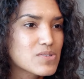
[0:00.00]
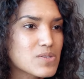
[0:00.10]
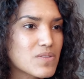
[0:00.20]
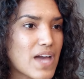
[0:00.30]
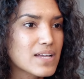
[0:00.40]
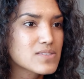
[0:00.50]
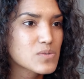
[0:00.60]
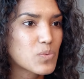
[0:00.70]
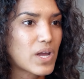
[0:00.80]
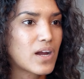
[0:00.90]
So that's
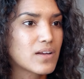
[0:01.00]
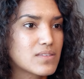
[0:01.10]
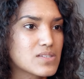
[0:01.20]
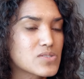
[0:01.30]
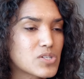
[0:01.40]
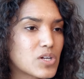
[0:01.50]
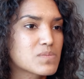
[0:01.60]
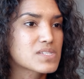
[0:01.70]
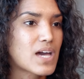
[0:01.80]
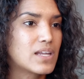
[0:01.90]
where these
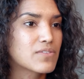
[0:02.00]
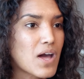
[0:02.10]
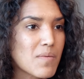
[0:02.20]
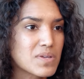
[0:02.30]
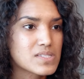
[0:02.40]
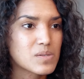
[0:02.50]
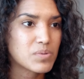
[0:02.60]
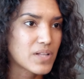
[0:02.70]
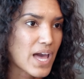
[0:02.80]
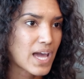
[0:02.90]
terms kind of come into
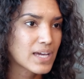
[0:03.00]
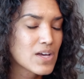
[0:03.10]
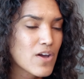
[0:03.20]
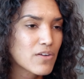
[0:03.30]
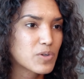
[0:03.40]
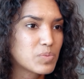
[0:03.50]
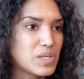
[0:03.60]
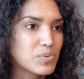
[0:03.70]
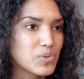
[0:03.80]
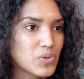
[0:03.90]
play for
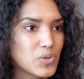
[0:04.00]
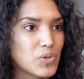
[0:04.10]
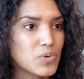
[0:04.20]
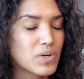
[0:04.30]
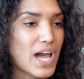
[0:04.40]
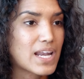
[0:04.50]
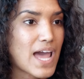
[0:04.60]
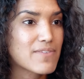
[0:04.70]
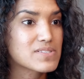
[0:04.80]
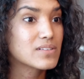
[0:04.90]
people who kind of
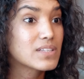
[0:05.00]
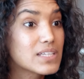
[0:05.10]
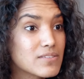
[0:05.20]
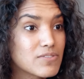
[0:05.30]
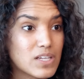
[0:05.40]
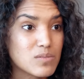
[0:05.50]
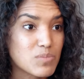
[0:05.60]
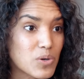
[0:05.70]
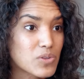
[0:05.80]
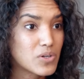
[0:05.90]
have to live in
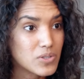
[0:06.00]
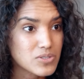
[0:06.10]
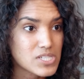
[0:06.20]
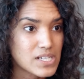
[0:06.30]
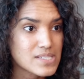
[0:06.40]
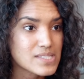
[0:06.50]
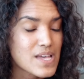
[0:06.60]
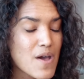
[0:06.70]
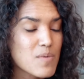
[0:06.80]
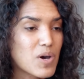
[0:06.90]
both cultures.
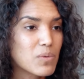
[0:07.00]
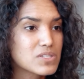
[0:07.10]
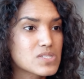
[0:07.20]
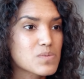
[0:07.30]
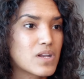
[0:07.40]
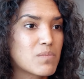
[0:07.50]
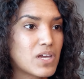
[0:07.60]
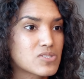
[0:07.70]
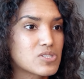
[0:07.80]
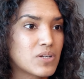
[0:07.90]
But we just want to
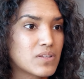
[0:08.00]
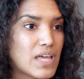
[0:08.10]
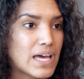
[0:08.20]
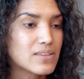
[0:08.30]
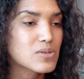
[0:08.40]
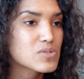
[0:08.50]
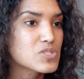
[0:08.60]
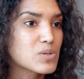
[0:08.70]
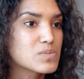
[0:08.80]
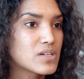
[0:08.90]
make sure that those
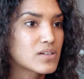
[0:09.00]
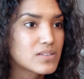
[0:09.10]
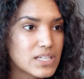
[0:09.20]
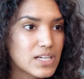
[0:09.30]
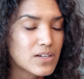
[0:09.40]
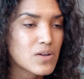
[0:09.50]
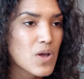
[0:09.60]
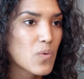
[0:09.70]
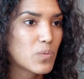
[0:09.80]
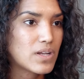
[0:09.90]
terms are clear
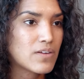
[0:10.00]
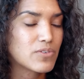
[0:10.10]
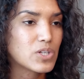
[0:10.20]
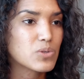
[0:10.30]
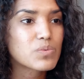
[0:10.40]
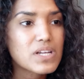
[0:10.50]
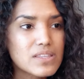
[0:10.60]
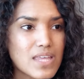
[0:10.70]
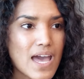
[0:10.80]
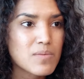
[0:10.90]
whenever you read
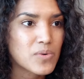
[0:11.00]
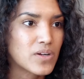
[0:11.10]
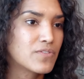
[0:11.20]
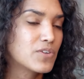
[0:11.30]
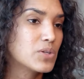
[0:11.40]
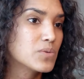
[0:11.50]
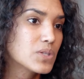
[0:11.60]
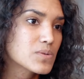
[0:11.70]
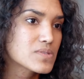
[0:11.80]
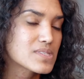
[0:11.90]
them or if you
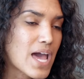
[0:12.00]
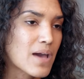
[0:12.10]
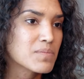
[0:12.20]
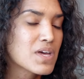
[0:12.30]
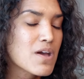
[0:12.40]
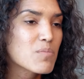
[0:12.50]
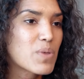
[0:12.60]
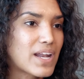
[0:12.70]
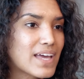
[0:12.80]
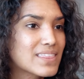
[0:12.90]
use them.
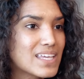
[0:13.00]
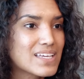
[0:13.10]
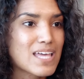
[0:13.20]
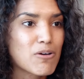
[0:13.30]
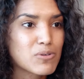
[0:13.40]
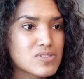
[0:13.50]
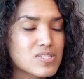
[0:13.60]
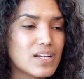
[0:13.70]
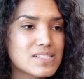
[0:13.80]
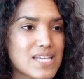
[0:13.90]
But I think that we're
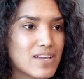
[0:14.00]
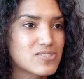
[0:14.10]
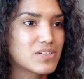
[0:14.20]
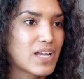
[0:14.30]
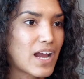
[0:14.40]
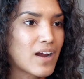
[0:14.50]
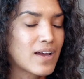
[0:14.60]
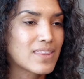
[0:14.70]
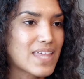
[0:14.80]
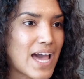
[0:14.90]
starting to enter an
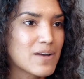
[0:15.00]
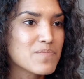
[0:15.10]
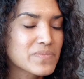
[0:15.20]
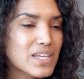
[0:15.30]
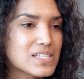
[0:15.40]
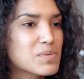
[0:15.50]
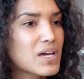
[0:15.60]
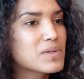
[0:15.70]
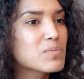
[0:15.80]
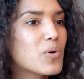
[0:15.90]
era that it's
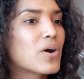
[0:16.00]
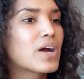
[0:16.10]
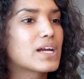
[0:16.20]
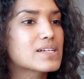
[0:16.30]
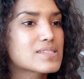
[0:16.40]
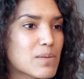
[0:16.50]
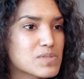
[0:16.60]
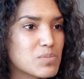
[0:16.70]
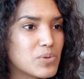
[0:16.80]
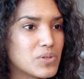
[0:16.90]
becoming more
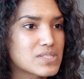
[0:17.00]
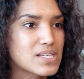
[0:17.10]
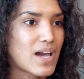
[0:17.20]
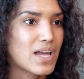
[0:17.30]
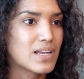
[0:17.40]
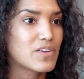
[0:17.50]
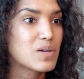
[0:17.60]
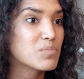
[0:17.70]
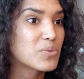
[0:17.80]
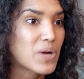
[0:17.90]
acceptable to kind of
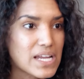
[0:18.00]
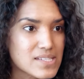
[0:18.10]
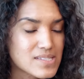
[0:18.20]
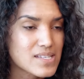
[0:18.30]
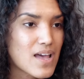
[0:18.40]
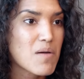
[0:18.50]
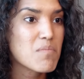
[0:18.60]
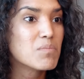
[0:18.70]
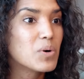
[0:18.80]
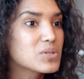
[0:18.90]
embrace
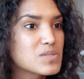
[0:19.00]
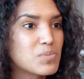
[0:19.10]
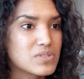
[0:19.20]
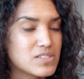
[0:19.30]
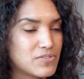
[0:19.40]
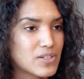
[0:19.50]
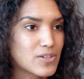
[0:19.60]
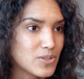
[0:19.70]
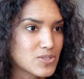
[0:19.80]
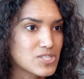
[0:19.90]
multiple different
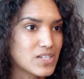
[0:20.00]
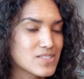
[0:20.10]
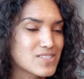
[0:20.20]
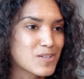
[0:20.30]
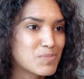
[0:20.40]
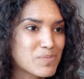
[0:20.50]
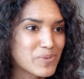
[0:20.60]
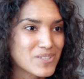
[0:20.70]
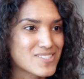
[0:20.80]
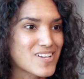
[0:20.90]
cultures. People
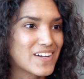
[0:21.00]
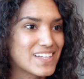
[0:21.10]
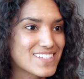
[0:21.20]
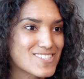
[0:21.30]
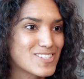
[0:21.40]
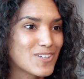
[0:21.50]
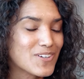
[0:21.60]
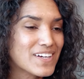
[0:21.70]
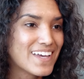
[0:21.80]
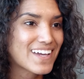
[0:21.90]
are starting to
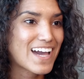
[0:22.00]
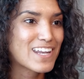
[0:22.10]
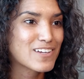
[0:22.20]
kind